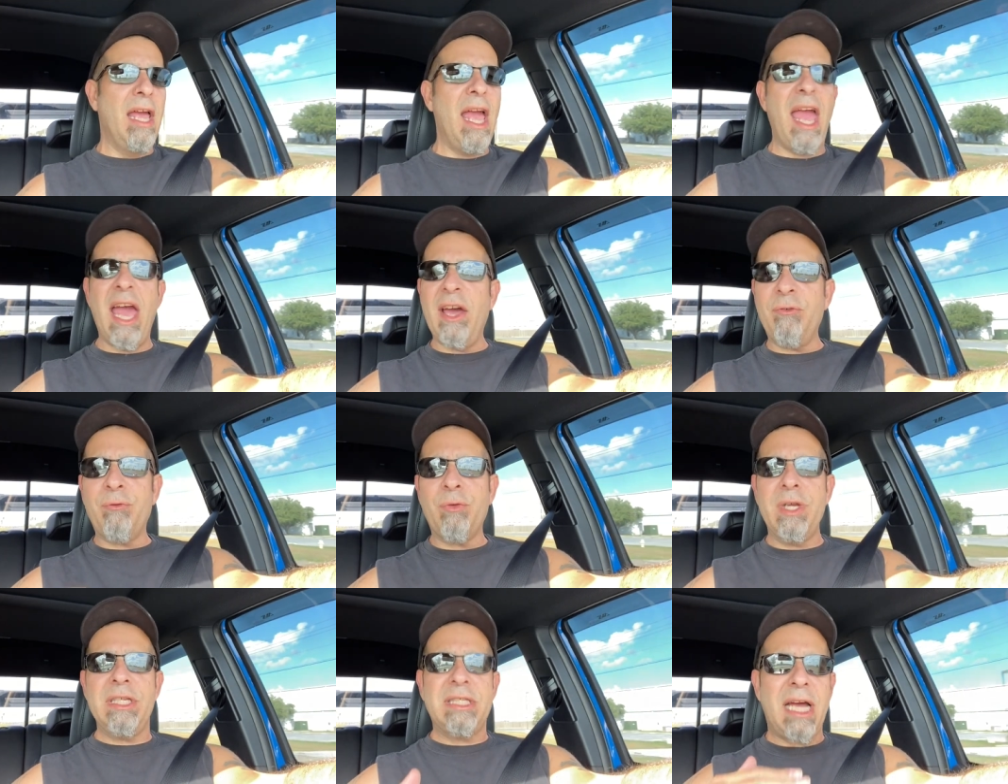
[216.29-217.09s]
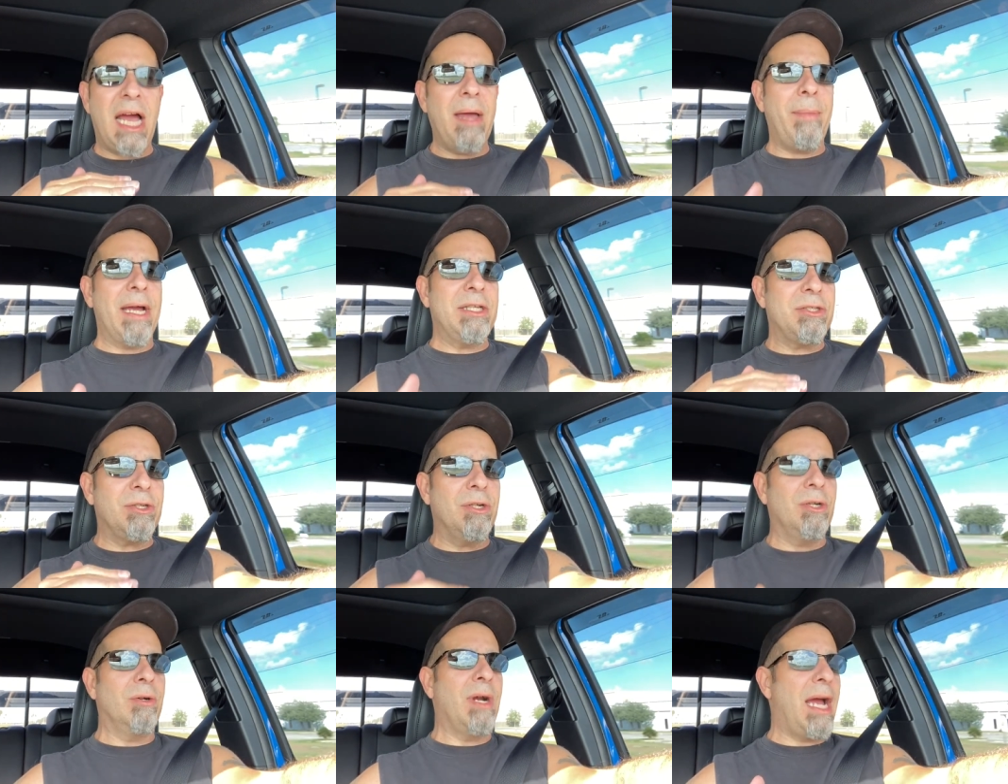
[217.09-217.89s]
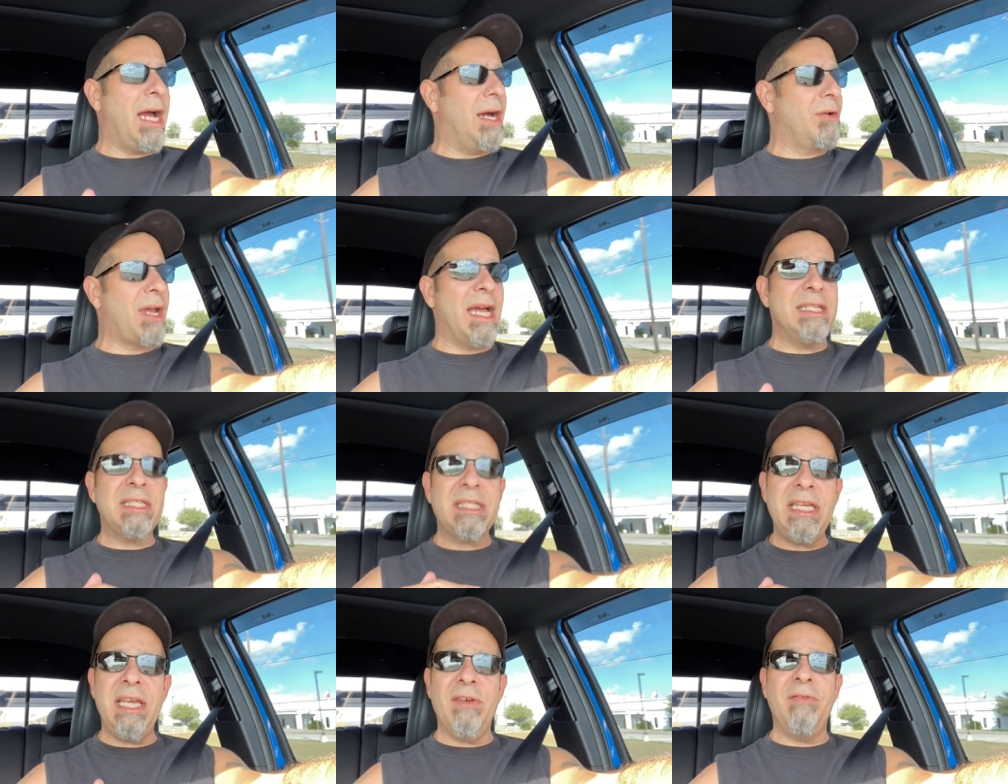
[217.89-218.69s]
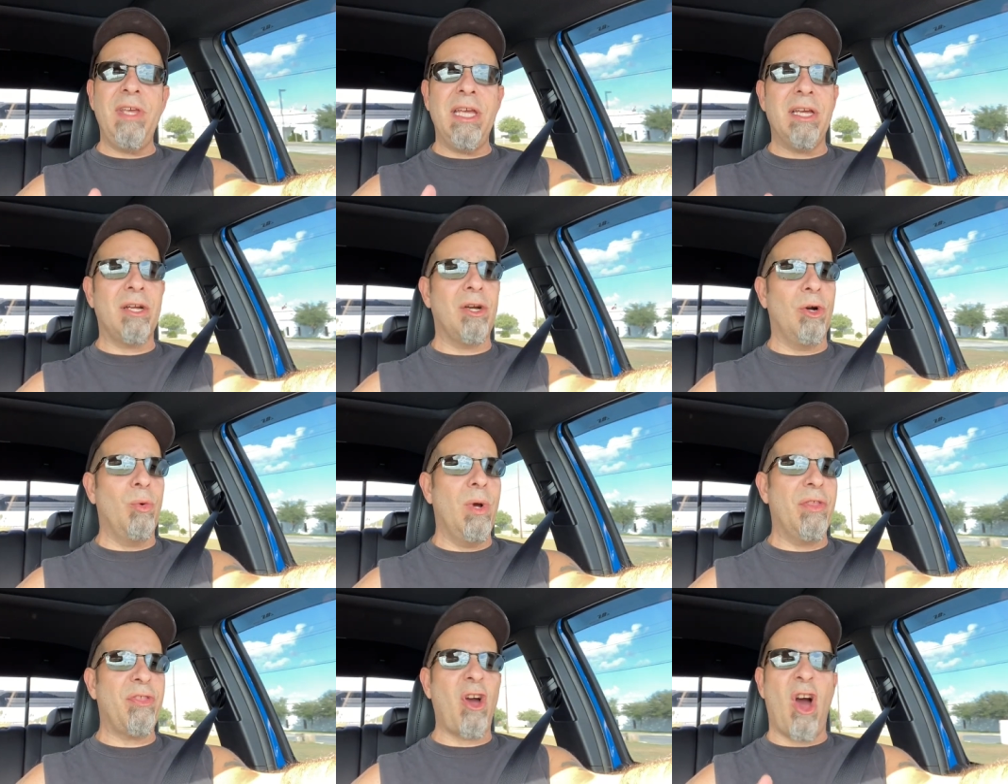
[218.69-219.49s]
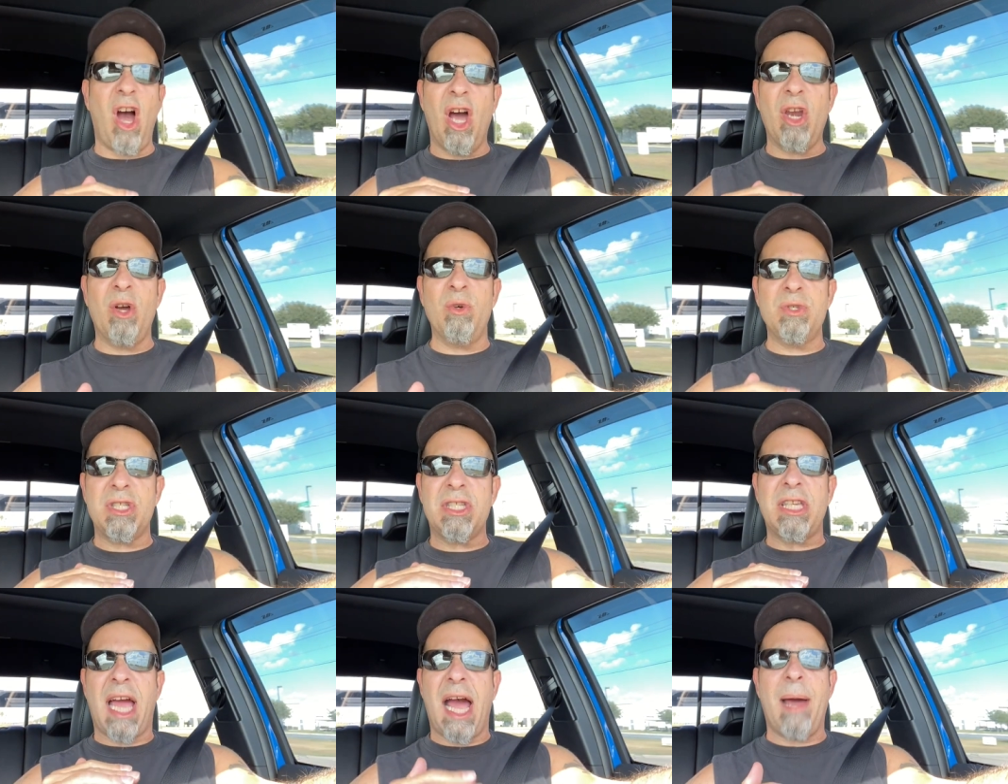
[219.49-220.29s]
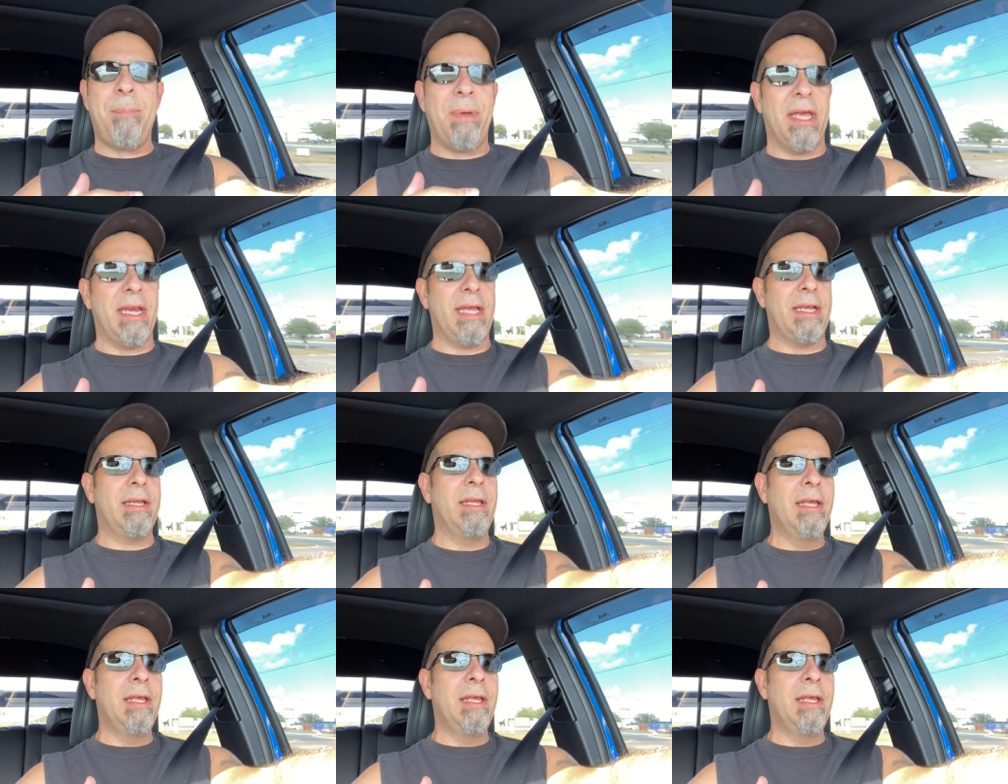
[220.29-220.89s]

Every time I turn around, I see a vehicle with auto stop in it.